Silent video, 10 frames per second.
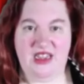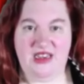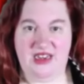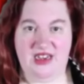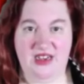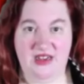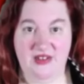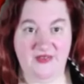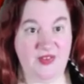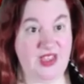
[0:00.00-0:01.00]
And now
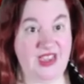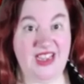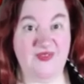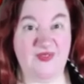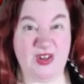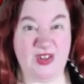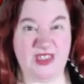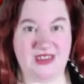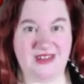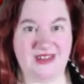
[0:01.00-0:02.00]
for the hate
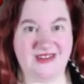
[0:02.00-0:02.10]
version.